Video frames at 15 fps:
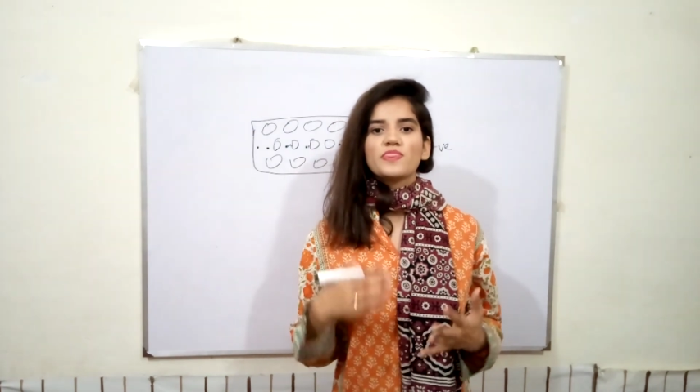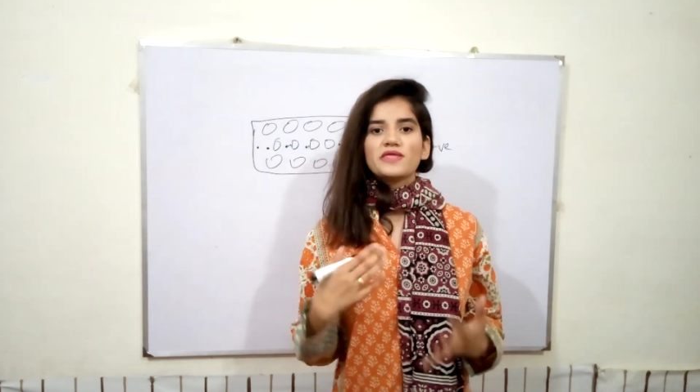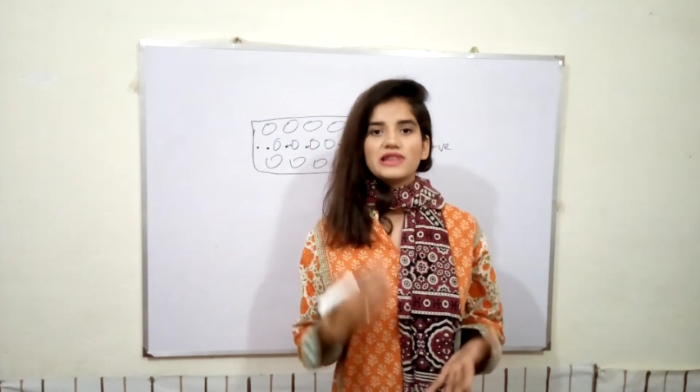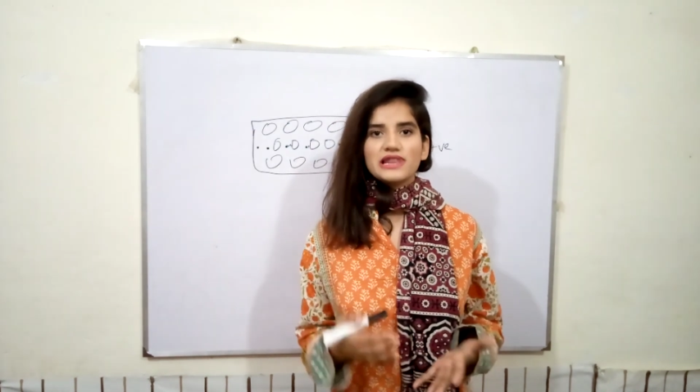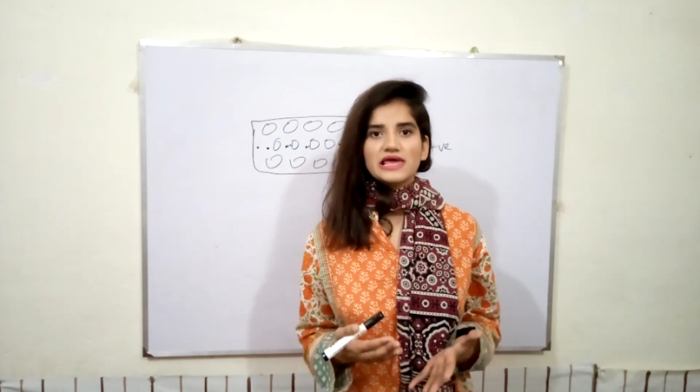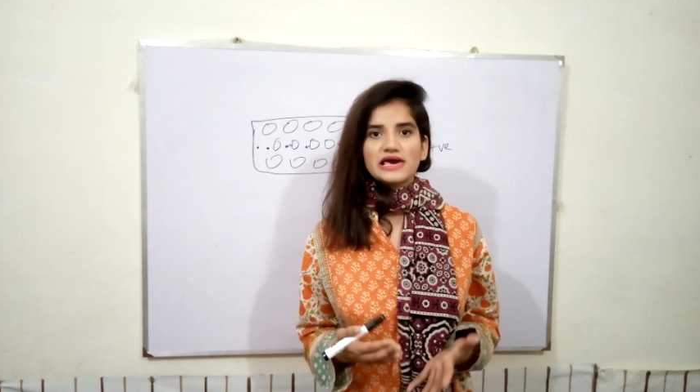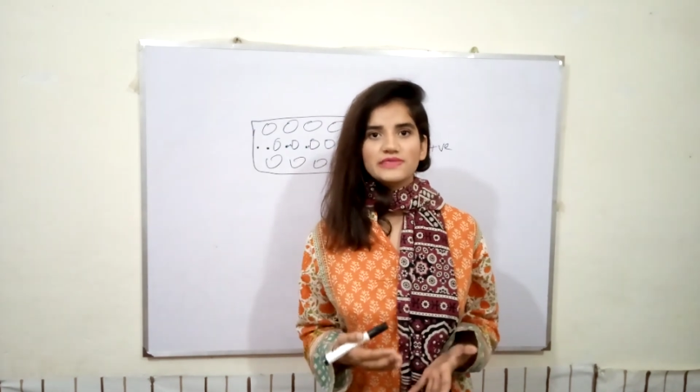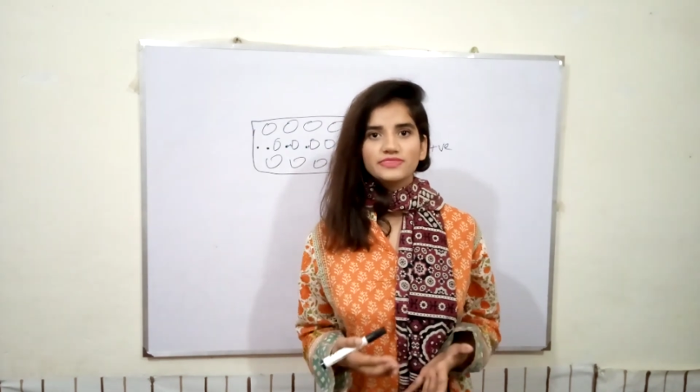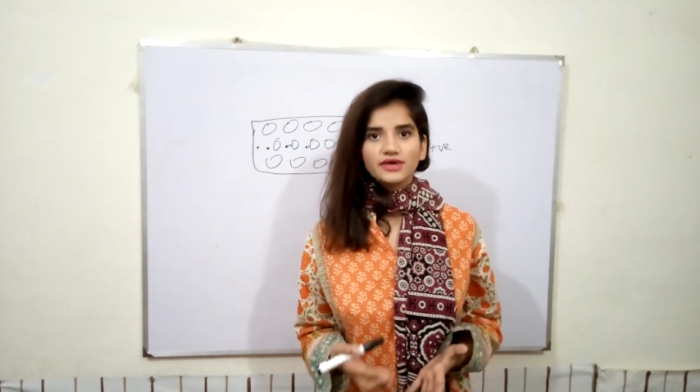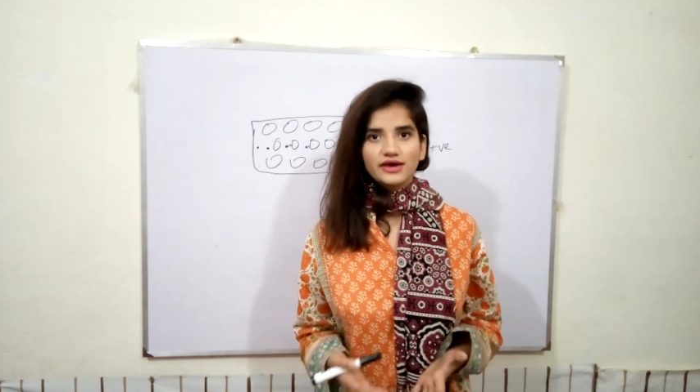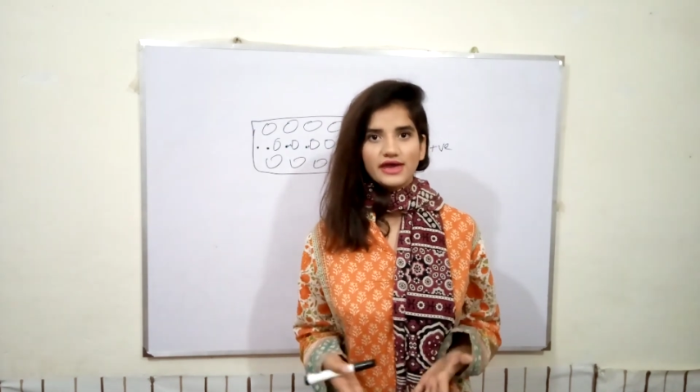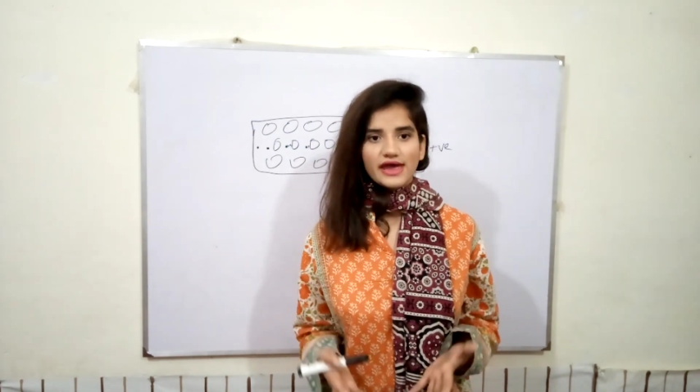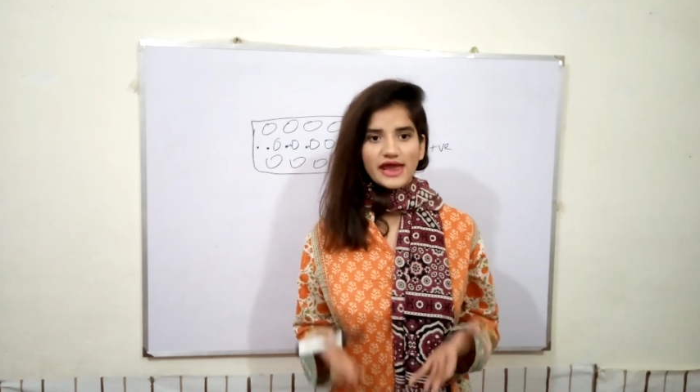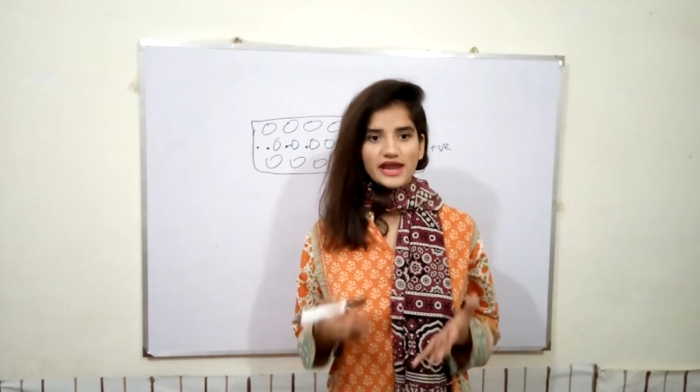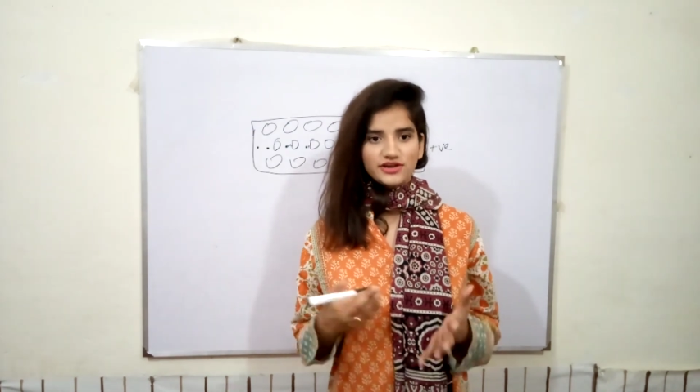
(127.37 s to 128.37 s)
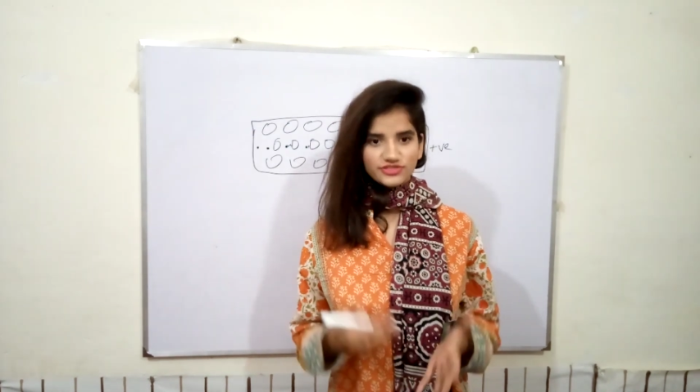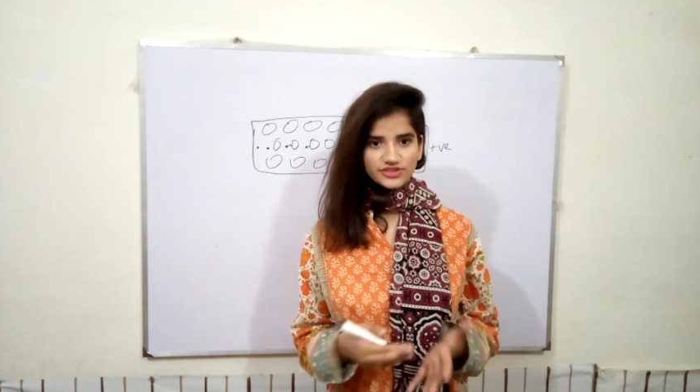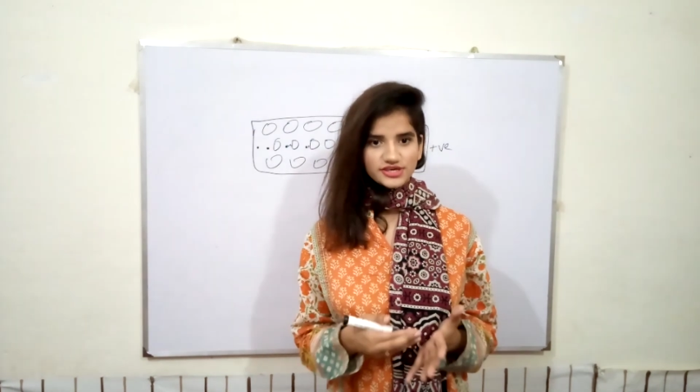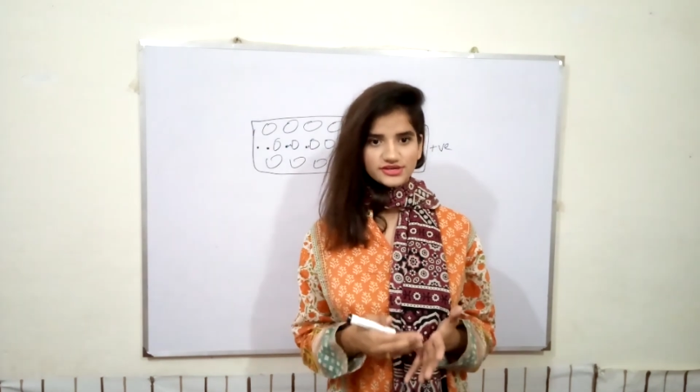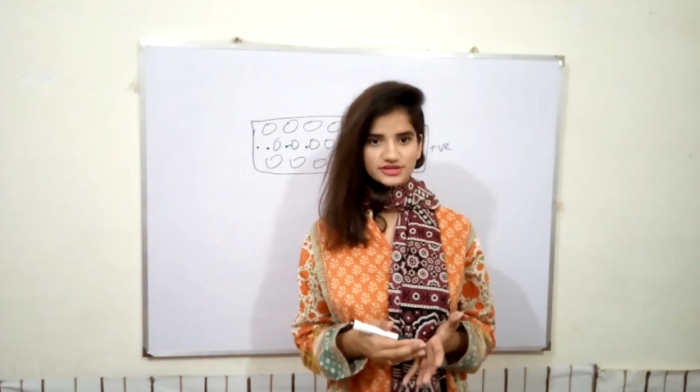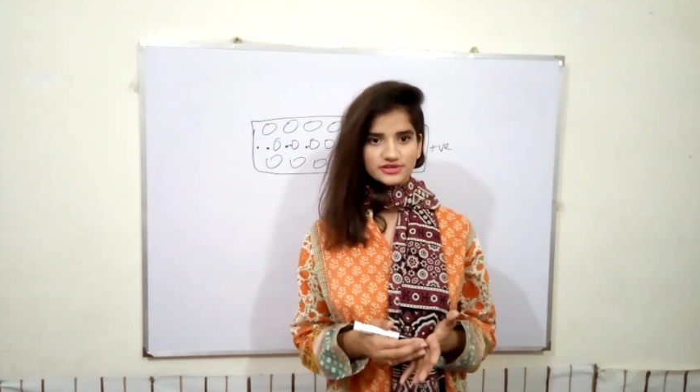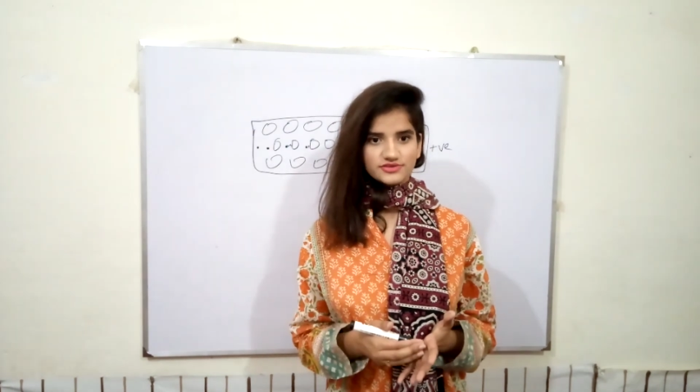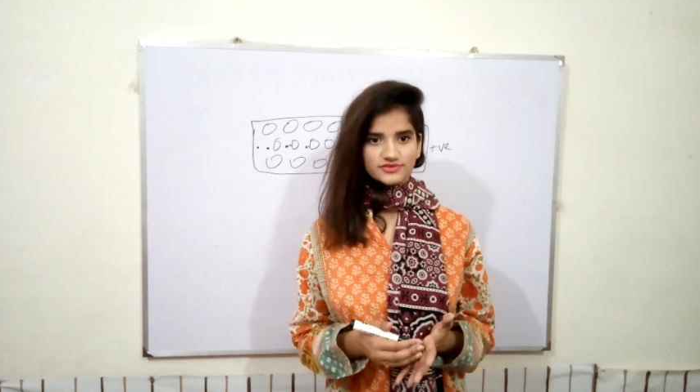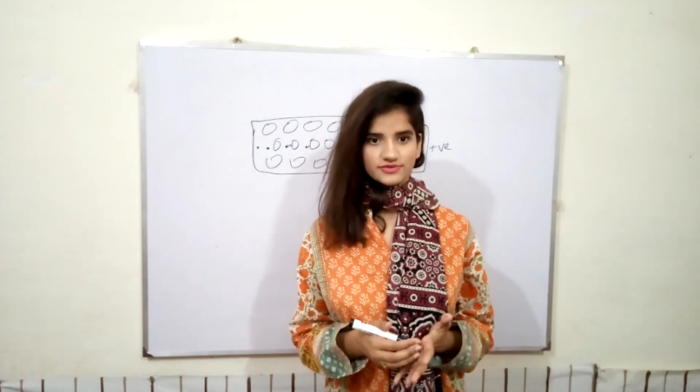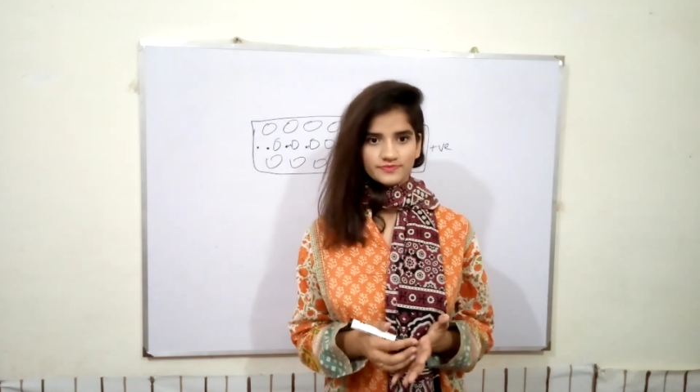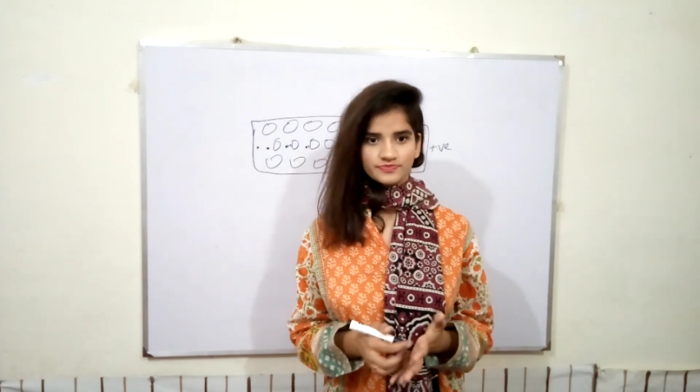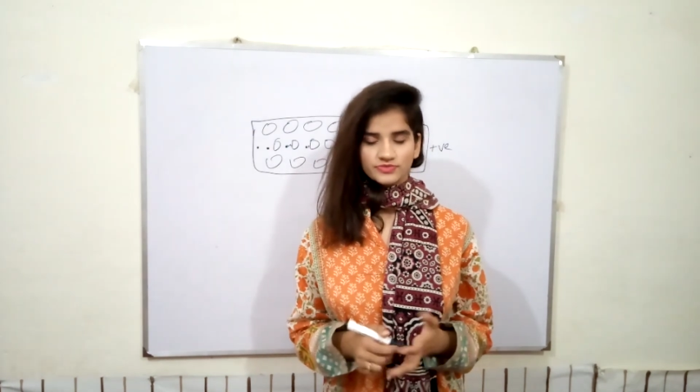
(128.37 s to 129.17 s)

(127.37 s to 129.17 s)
the length and thickness.